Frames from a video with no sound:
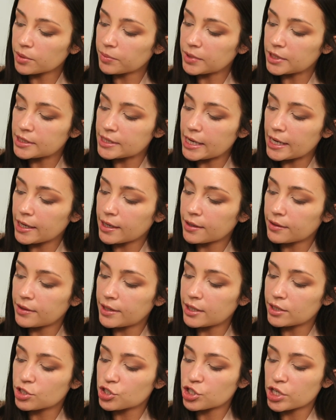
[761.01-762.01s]
I'm going to take
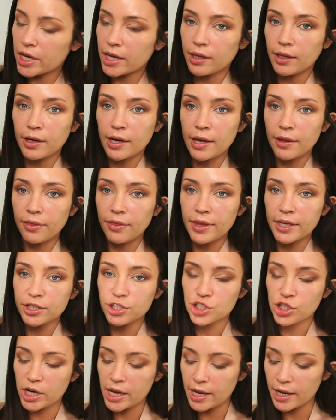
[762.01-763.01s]
this shade and this
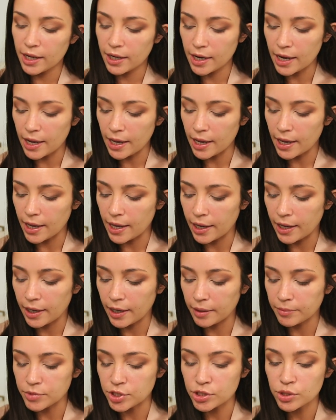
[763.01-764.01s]
shade and
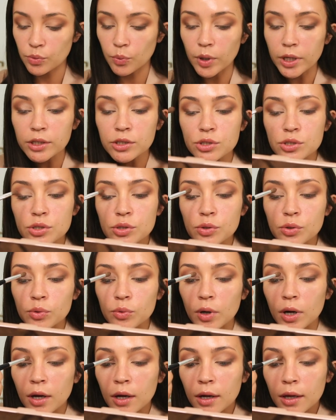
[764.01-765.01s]
I'm just going
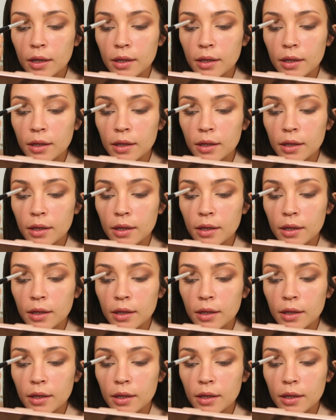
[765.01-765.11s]
to